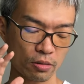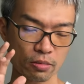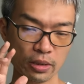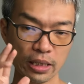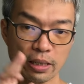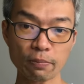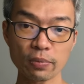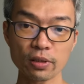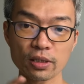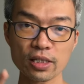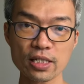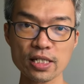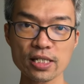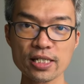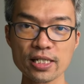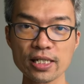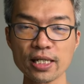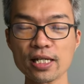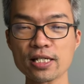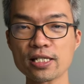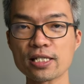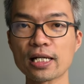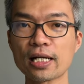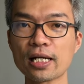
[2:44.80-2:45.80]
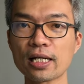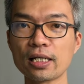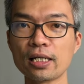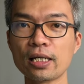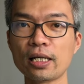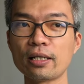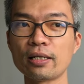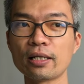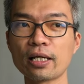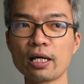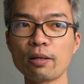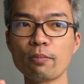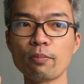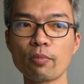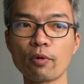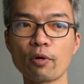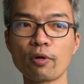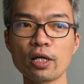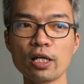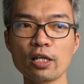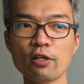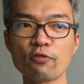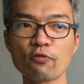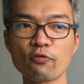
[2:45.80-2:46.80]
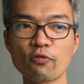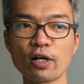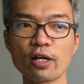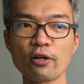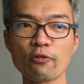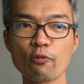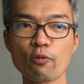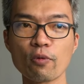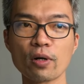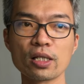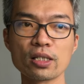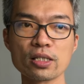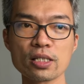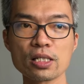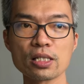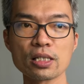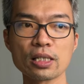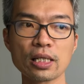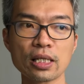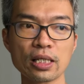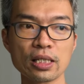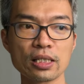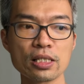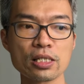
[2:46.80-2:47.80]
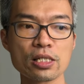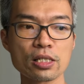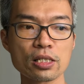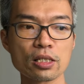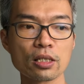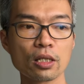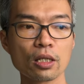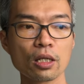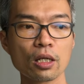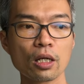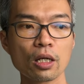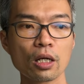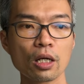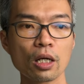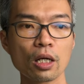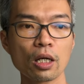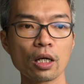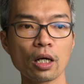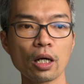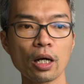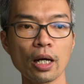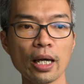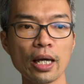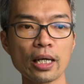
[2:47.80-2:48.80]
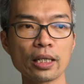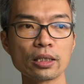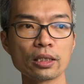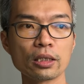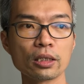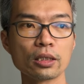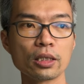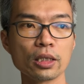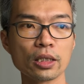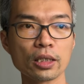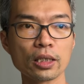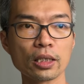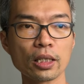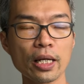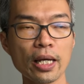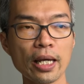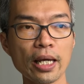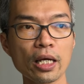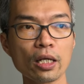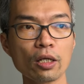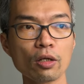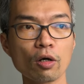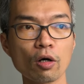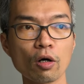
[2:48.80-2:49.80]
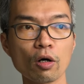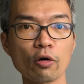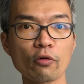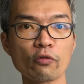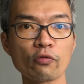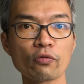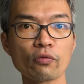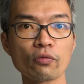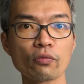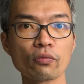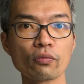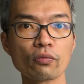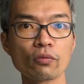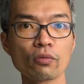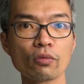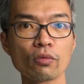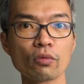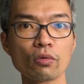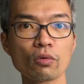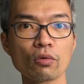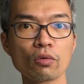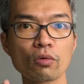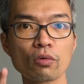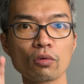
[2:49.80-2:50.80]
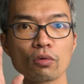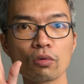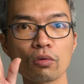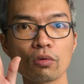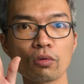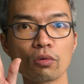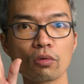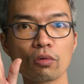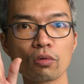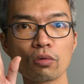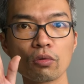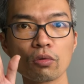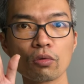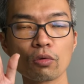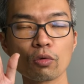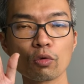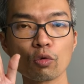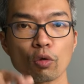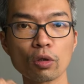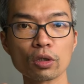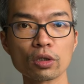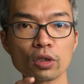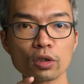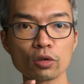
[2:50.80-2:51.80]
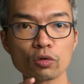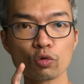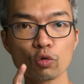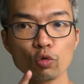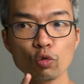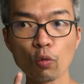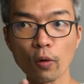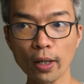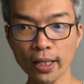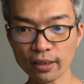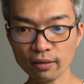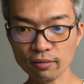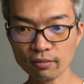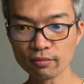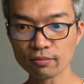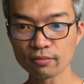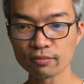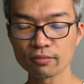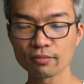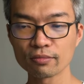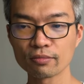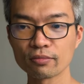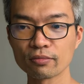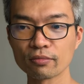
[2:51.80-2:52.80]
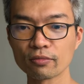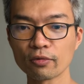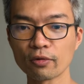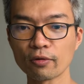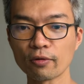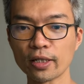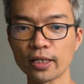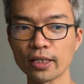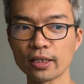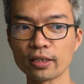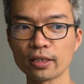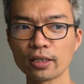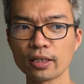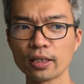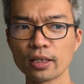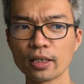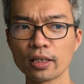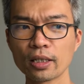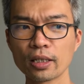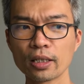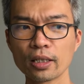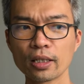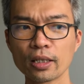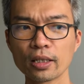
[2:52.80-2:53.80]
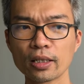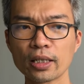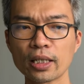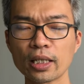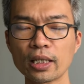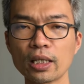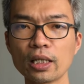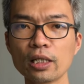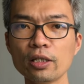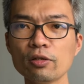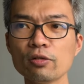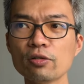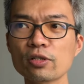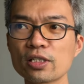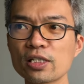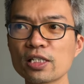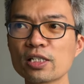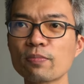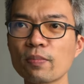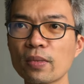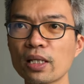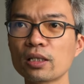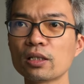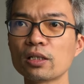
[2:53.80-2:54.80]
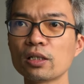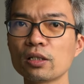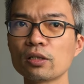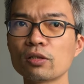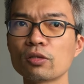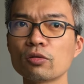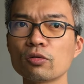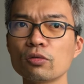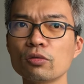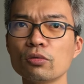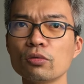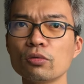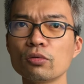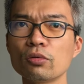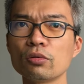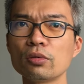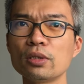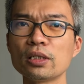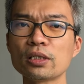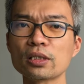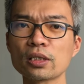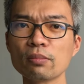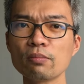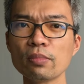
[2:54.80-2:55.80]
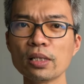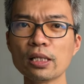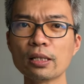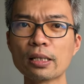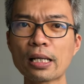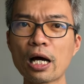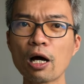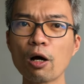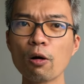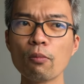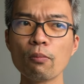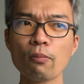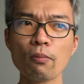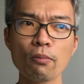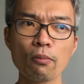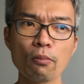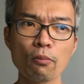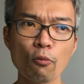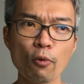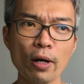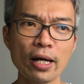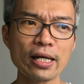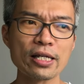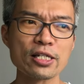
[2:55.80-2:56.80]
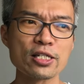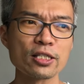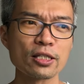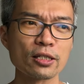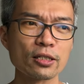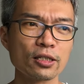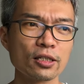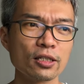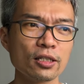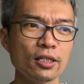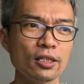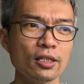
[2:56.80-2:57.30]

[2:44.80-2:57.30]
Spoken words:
Keppel DC has declared 9.851 cents at the end of quarter 2/21, right? Can I use this method to determine what is the